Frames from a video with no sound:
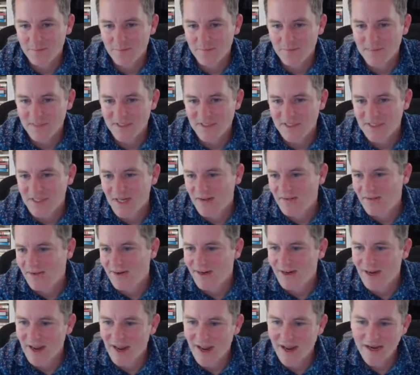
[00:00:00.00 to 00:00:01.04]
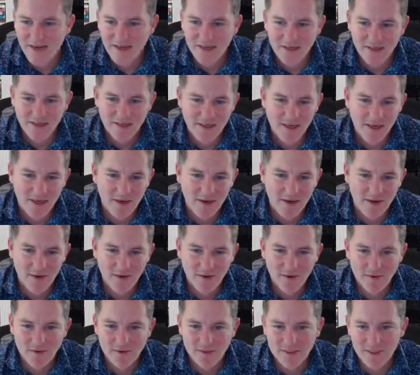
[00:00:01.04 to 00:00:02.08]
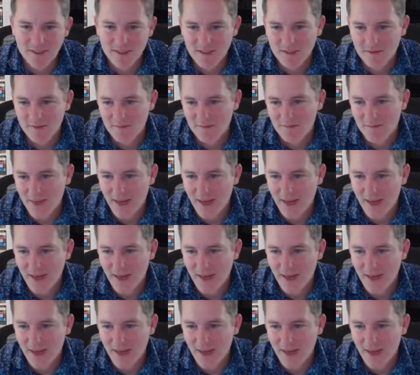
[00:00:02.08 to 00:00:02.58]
7 to 8 years